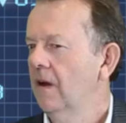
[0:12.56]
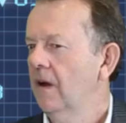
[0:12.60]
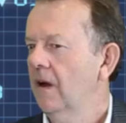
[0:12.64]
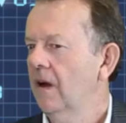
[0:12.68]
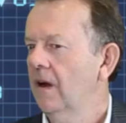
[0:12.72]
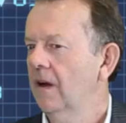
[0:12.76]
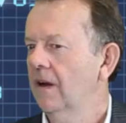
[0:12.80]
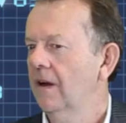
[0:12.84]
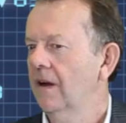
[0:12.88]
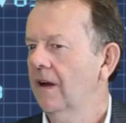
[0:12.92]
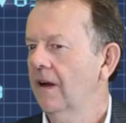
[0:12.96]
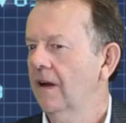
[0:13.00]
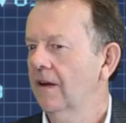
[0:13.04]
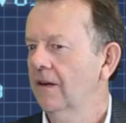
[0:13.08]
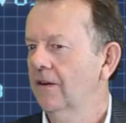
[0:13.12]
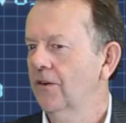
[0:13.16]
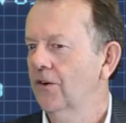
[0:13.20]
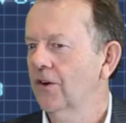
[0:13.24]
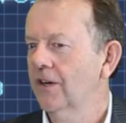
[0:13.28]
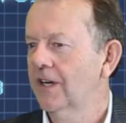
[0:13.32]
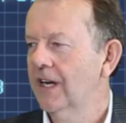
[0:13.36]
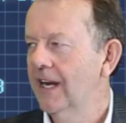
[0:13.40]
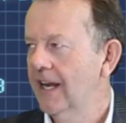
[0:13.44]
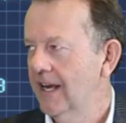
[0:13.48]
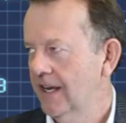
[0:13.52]
I
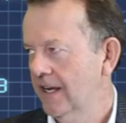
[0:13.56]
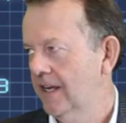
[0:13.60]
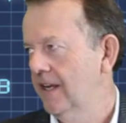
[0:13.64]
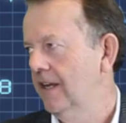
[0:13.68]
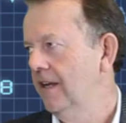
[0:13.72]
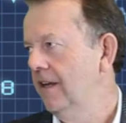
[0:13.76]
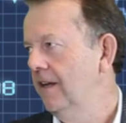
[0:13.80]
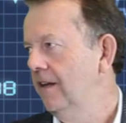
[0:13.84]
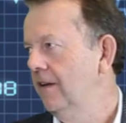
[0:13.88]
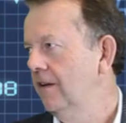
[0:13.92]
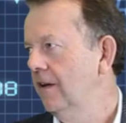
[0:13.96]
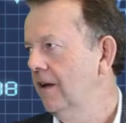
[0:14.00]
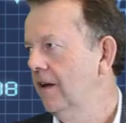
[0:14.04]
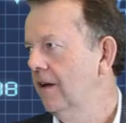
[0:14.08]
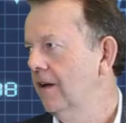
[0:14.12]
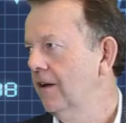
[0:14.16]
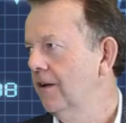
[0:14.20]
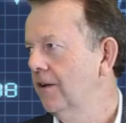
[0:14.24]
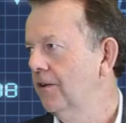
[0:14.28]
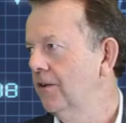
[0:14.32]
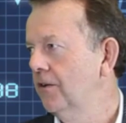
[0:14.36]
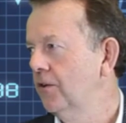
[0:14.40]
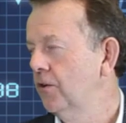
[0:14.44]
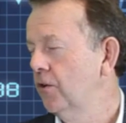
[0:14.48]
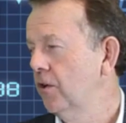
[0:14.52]
got lucky
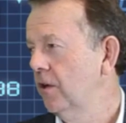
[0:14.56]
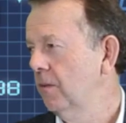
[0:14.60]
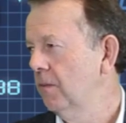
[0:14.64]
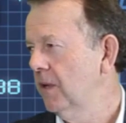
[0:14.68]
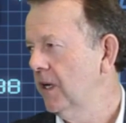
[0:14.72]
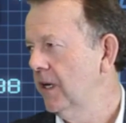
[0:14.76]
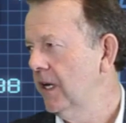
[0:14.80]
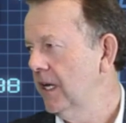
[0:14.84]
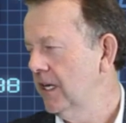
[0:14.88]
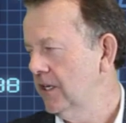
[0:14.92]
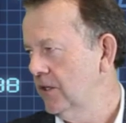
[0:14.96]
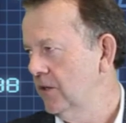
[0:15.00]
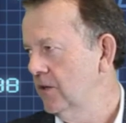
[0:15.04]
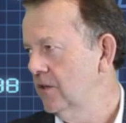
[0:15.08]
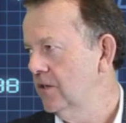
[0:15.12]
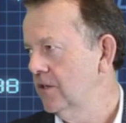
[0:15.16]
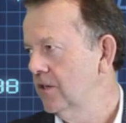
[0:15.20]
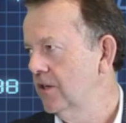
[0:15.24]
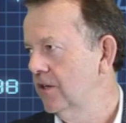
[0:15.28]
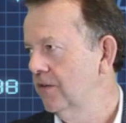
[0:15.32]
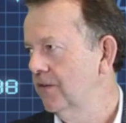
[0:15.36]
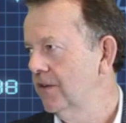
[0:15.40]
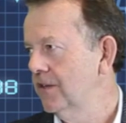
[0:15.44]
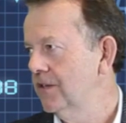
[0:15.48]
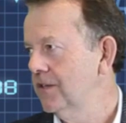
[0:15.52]
during my national
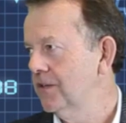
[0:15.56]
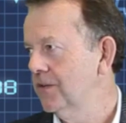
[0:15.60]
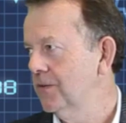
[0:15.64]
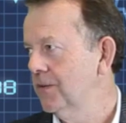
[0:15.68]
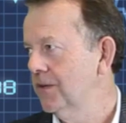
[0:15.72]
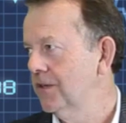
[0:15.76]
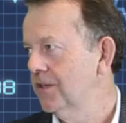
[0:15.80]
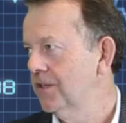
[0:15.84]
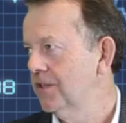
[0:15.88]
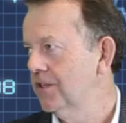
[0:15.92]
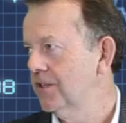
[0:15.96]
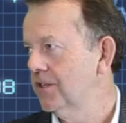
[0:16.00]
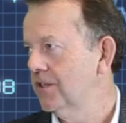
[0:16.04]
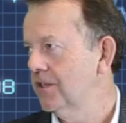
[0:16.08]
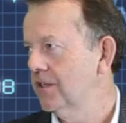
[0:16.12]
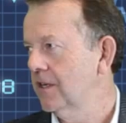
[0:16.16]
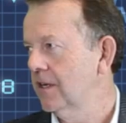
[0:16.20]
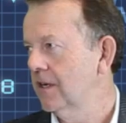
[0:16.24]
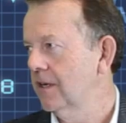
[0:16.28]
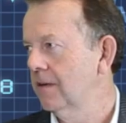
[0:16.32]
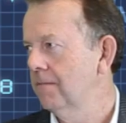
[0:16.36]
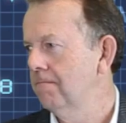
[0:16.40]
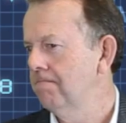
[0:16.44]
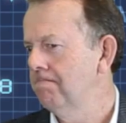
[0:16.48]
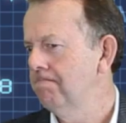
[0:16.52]
service, which
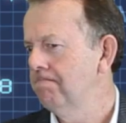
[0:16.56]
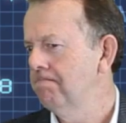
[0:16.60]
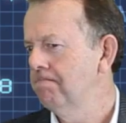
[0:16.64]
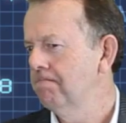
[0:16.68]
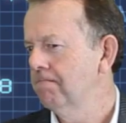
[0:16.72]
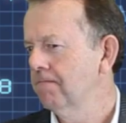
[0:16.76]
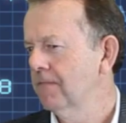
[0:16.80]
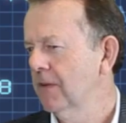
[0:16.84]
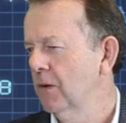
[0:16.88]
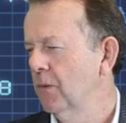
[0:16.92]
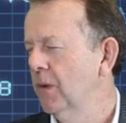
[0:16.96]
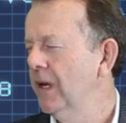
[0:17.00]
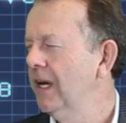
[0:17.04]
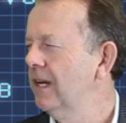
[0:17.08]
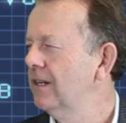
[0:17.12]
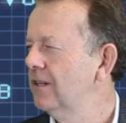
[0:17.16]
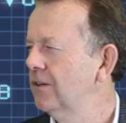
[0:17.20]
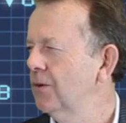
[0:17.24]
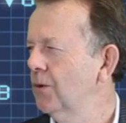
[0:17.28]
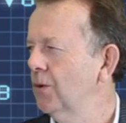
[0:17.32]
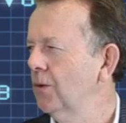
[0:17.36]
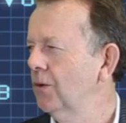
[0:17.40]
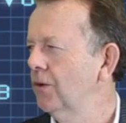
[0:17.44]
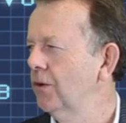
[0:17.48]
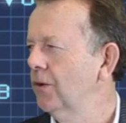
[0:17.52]
we had to
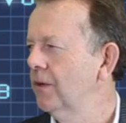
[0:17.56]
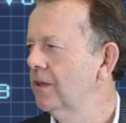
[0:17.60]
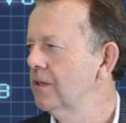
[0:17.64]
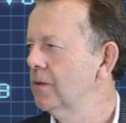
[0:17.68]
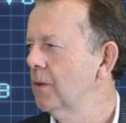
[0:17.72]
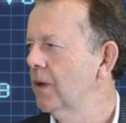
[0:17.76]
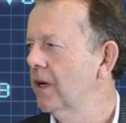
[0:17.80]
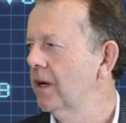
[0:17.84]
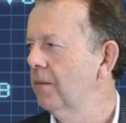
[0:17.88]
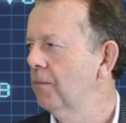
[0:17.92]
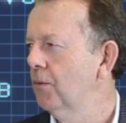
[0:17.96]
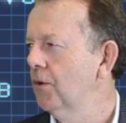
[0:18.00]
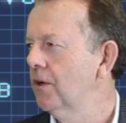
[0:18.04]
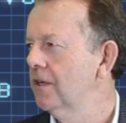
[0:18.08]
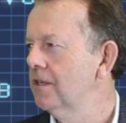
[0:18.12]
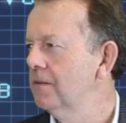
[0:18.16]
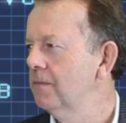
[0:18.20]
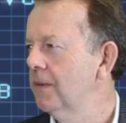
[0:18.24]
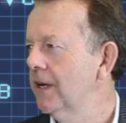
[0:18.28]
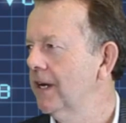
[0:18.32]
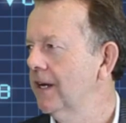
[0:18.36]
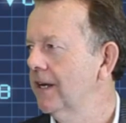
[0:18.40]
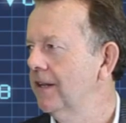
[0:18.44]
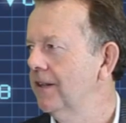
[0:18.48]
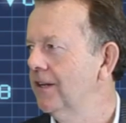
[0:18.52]
all do as white boys
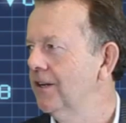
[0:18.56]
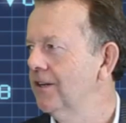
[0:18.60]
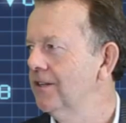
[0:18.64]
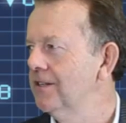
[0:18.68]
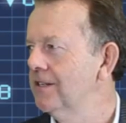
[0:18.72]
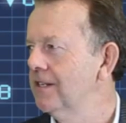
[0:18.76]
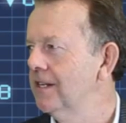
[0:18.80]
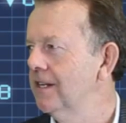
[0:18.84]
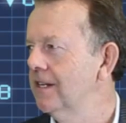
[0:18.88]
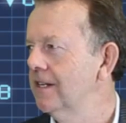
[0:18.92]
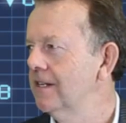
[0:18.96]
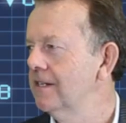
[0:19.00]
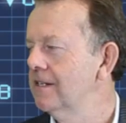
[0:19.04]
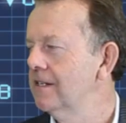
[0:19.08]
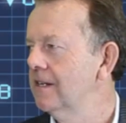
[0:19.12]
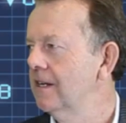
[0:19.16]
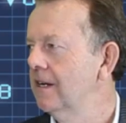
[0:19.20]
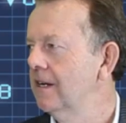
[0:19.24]
back in those days.